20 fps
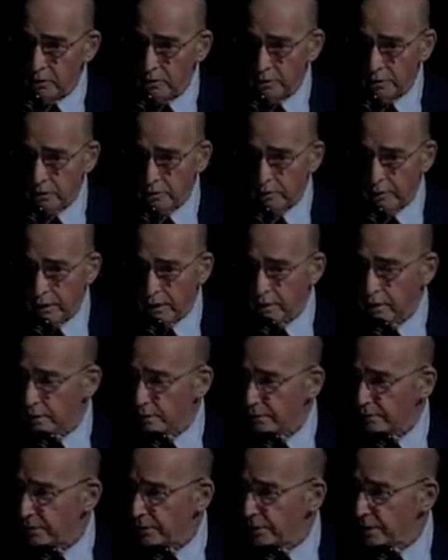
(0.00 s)
was a maker
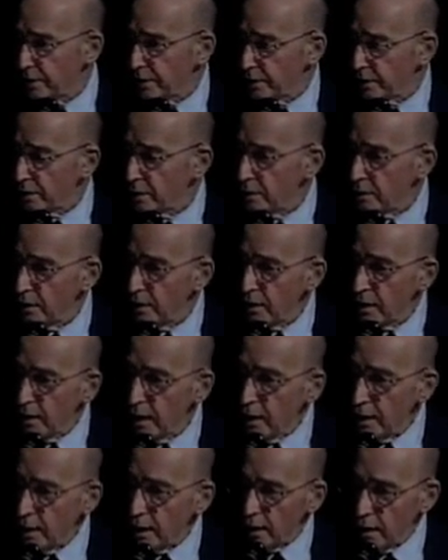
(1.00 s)
of cereal.
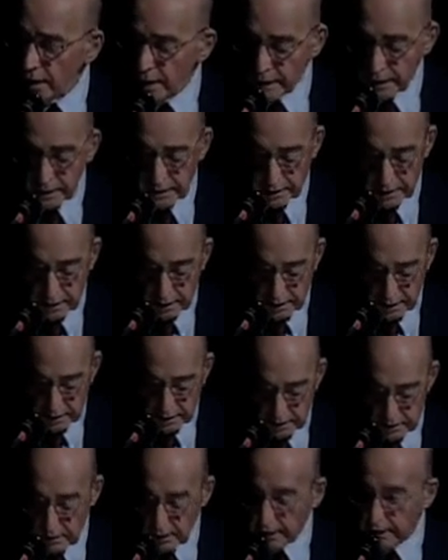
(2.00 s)
And
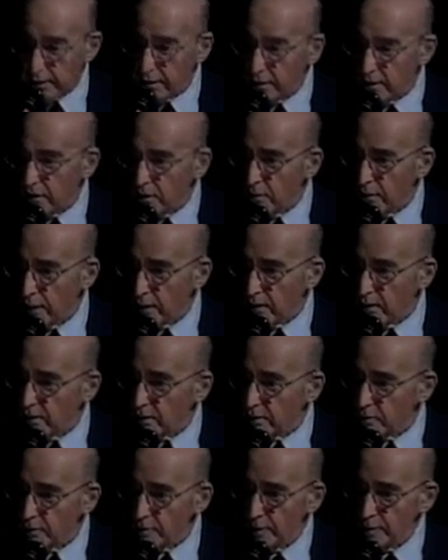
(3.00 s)
so I didn't know why all
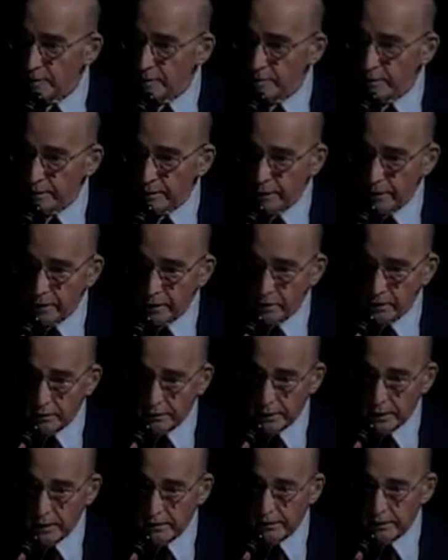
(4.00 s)
these people were going to go
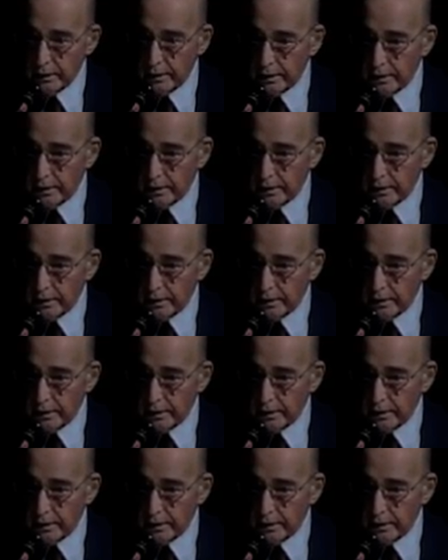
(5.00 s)
down there.